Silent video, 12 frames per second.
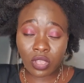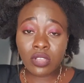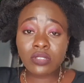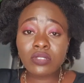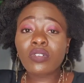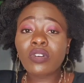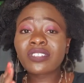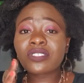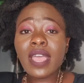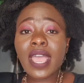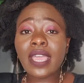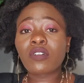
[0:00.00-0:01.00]
So don't
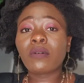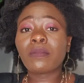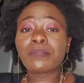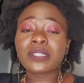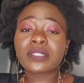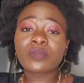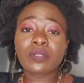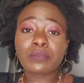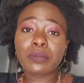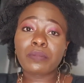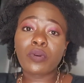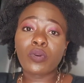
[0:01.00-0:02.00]
try and compete with
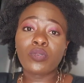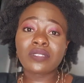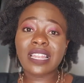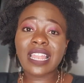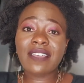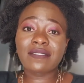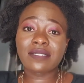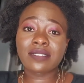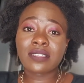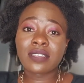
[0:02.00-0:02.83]
people whose lives